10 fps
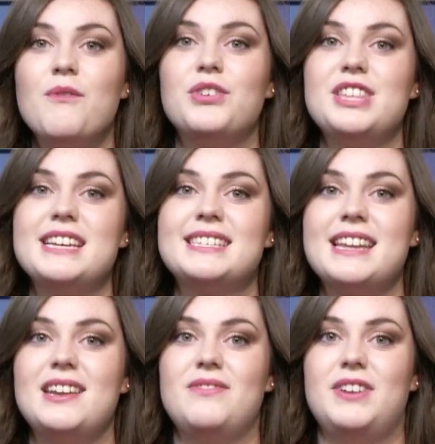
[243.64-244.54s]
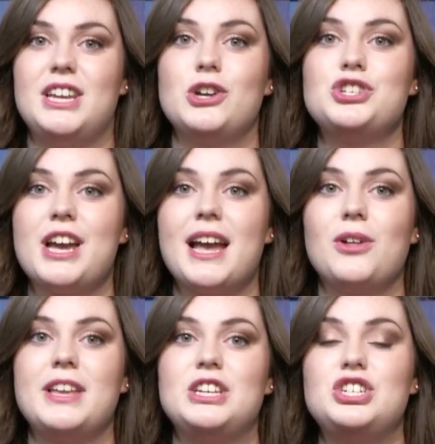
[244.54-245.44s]
For the extended video, check
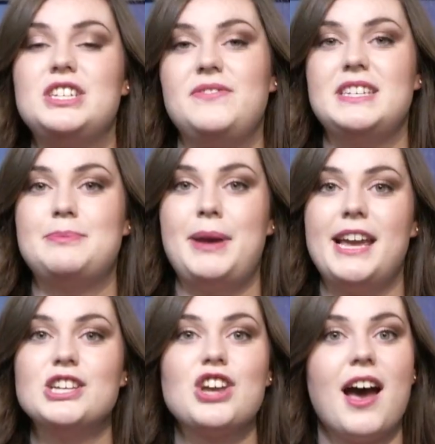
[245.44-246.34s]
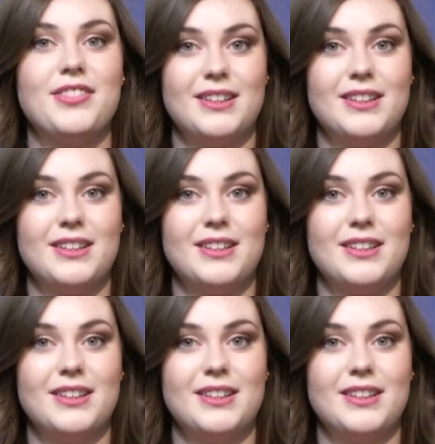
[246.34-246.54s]
out Lantern TV's page on